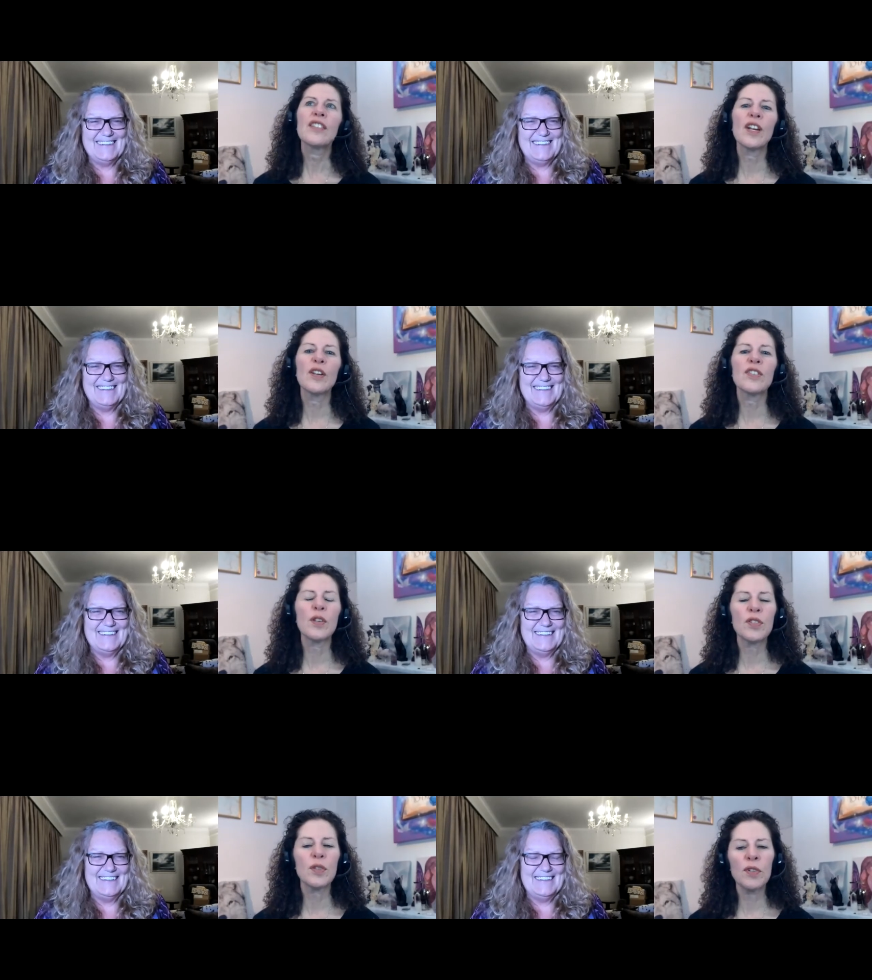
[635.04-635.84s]
Speaker 1: so,
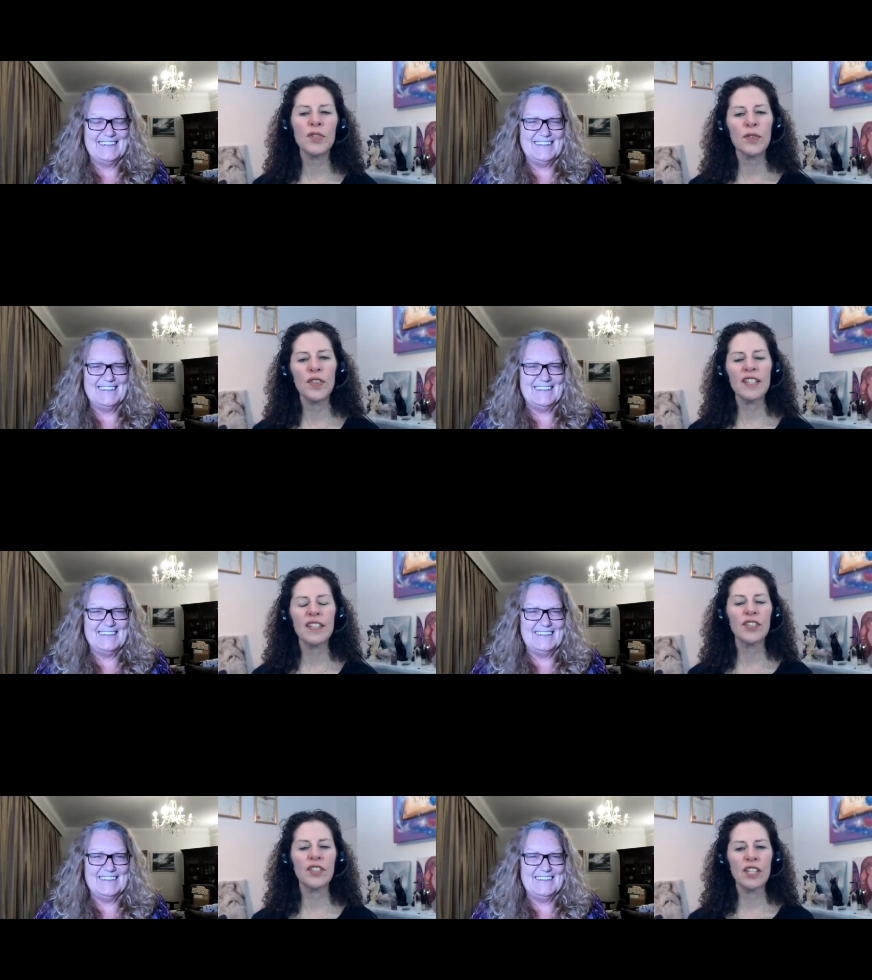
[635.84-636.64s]
so, so, what sort of things
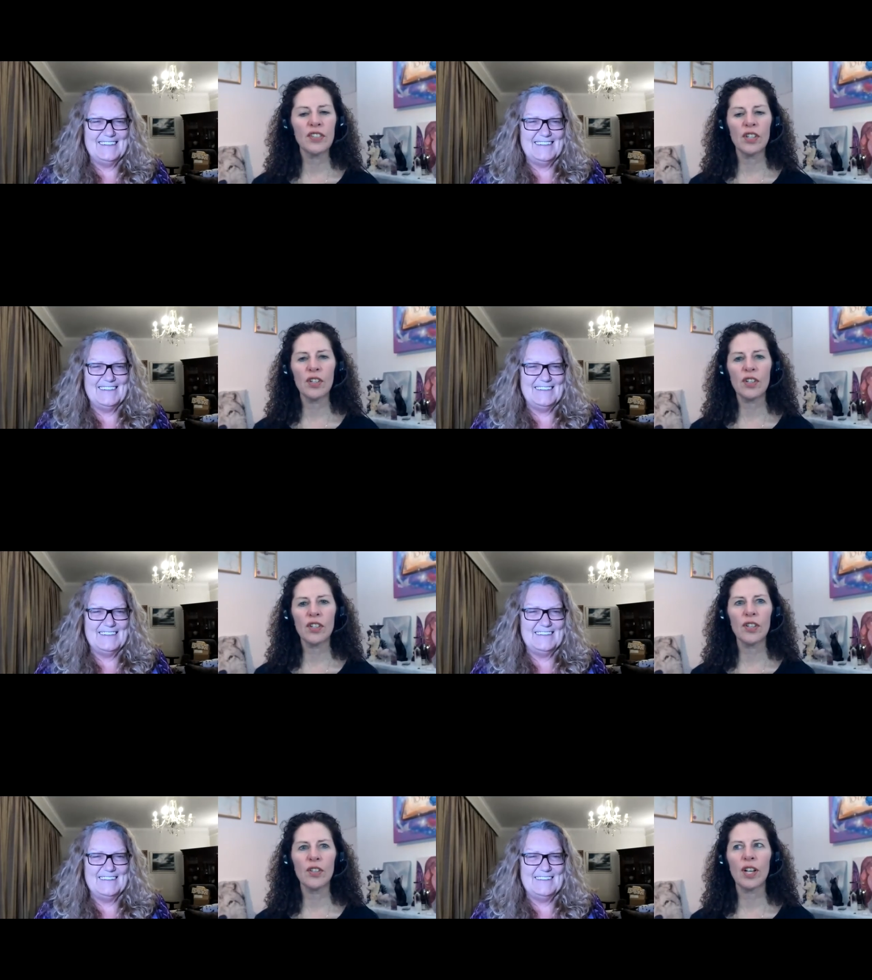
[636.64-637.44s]
did, did you look on
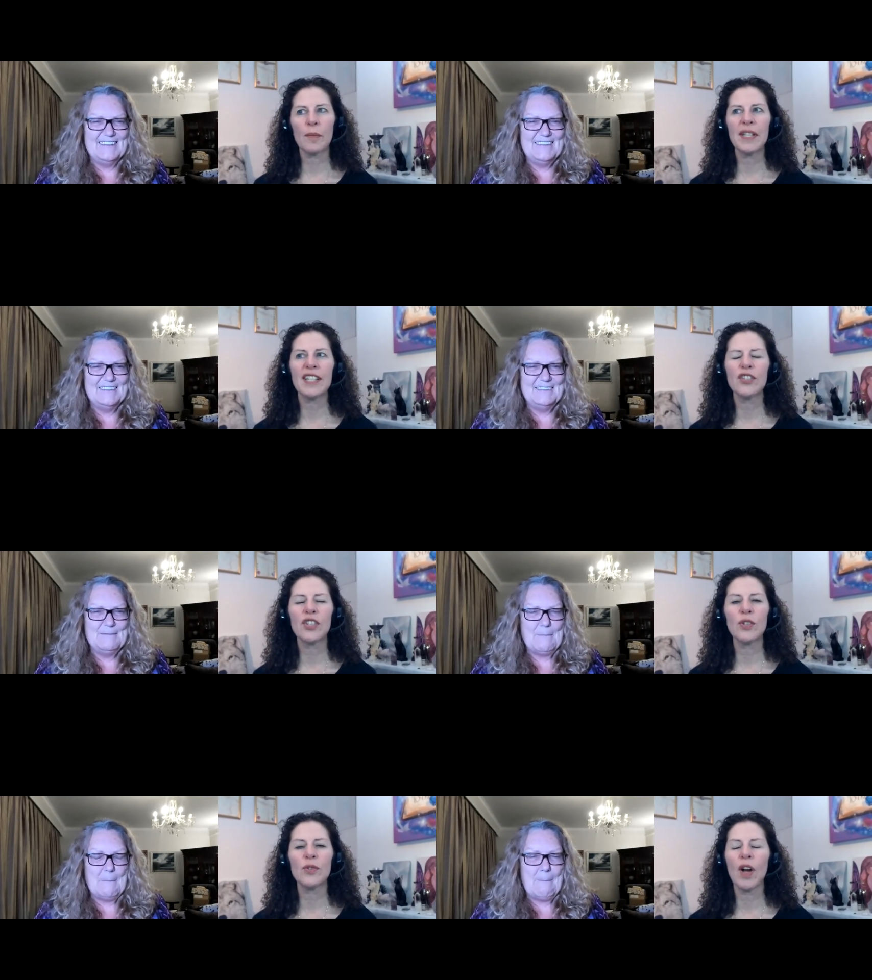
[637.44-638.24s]
Google? I mean, did
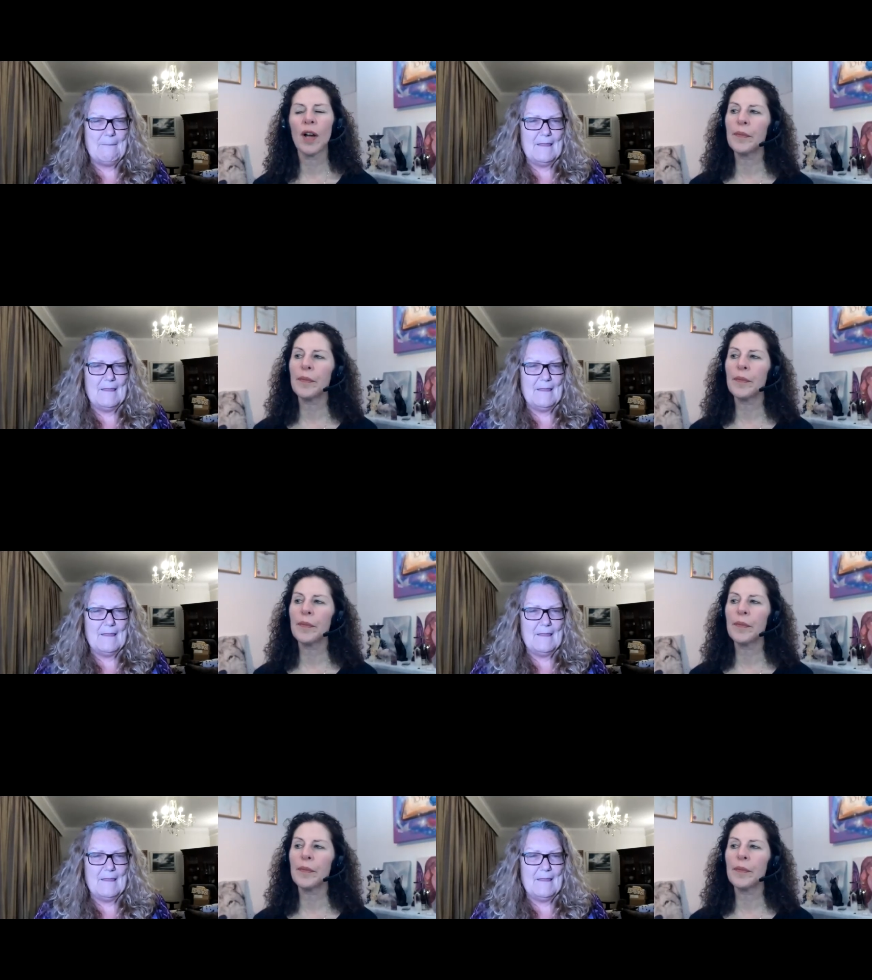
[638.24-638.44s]
you?